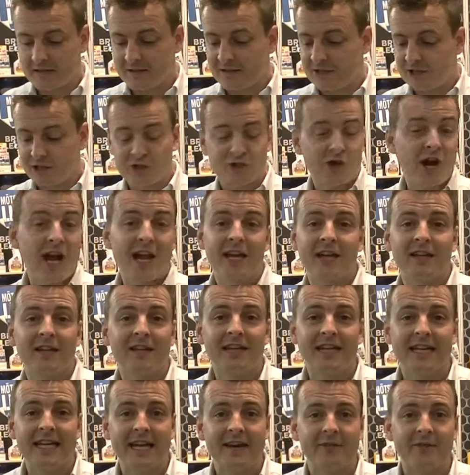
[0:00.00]
just try and
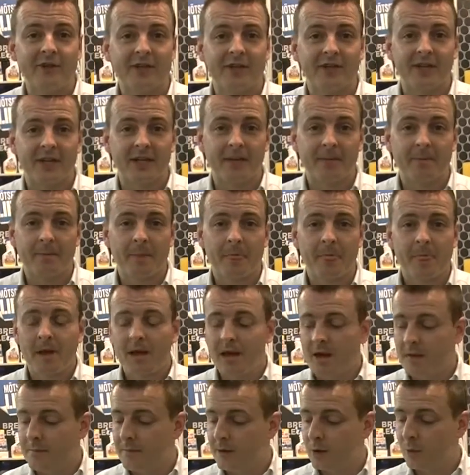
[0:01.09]
clean everything.
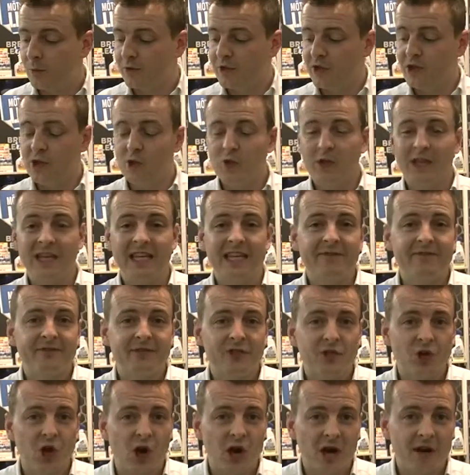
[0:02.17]
But with the new
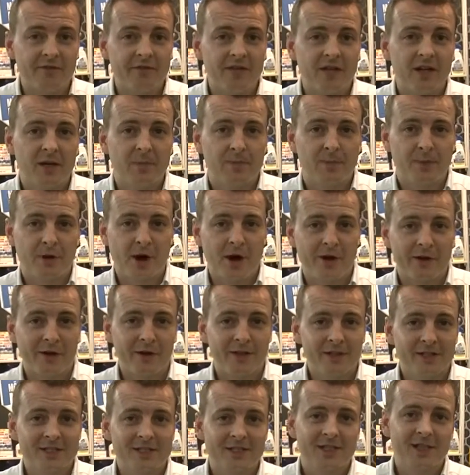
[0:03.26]
Liftoff
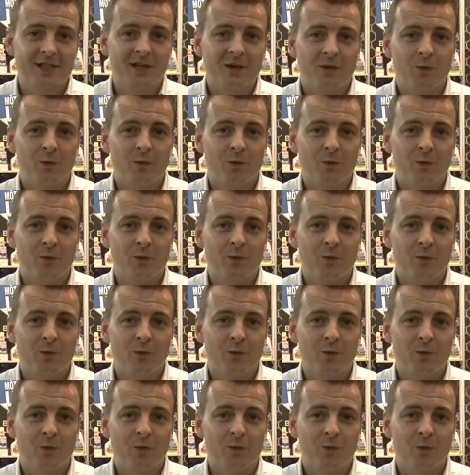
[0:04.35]
products,